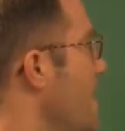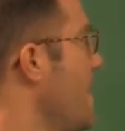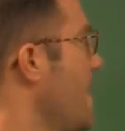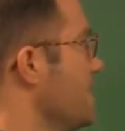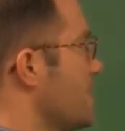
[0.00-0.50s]

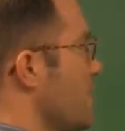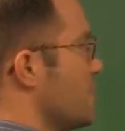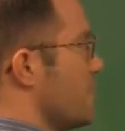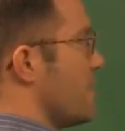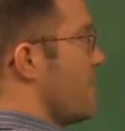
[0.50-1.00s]
And so as
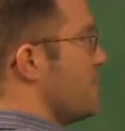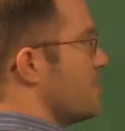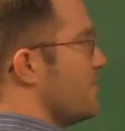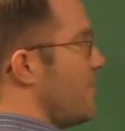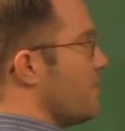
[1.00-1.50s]
we go to
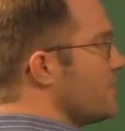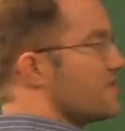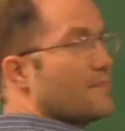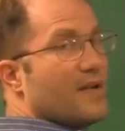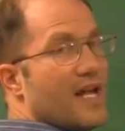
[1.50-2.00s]
the voltage
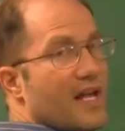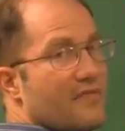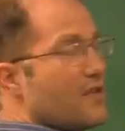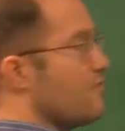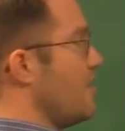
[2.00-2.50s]
supply,
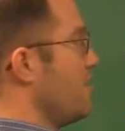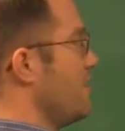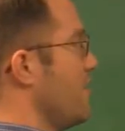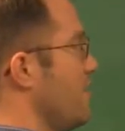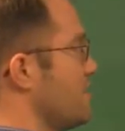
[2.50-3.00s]
V1, we
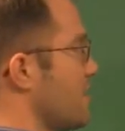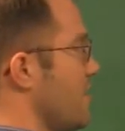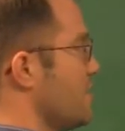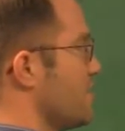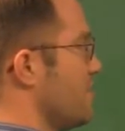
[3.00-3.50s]
notice it
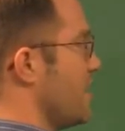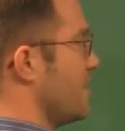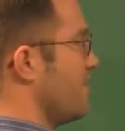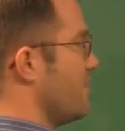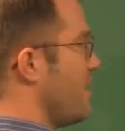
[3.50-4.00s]
goes from
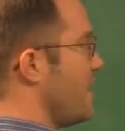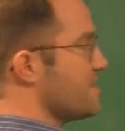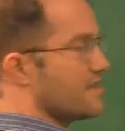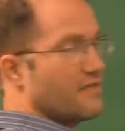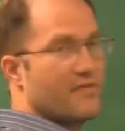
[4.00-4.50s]
negative to
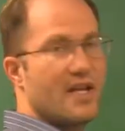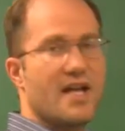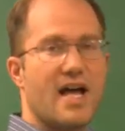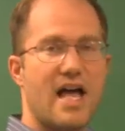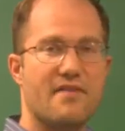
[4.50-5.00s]
positive.
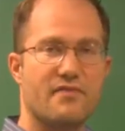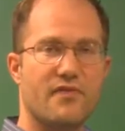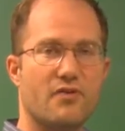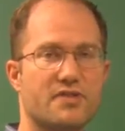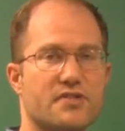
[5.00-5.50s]
I have a
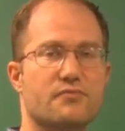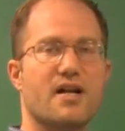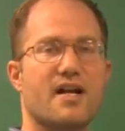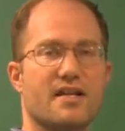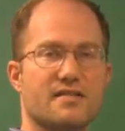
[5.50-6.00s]
voltage
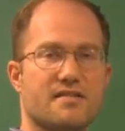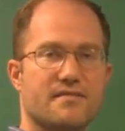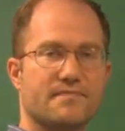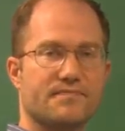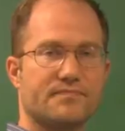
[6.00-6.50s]
rise.
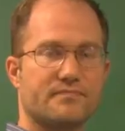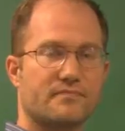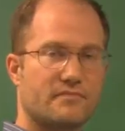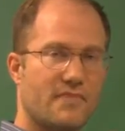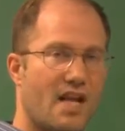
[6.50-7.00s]

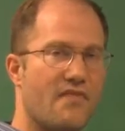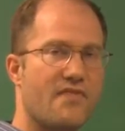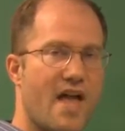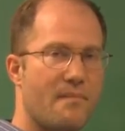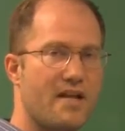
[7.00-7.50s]

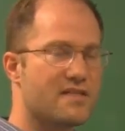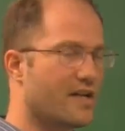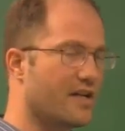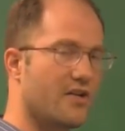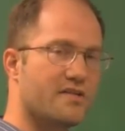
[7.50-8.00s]
That means I'm
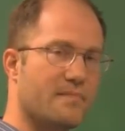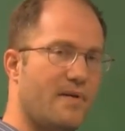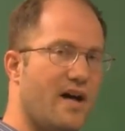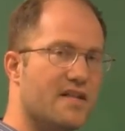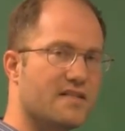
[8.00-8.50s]
going to use a
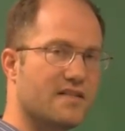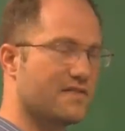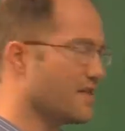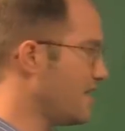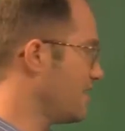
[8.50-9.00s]
positive
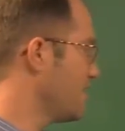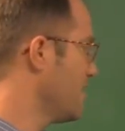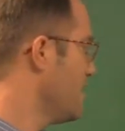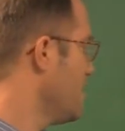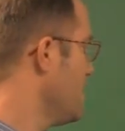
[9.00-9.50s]
sign.
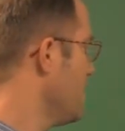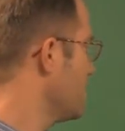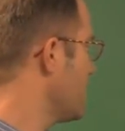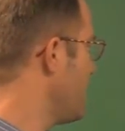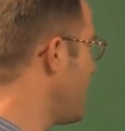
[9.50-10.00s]

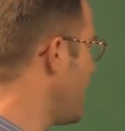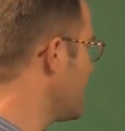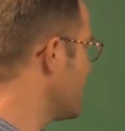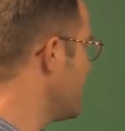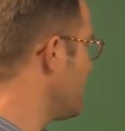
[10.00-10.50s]
So
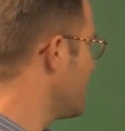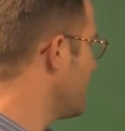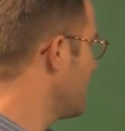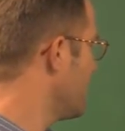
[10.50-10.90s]
positive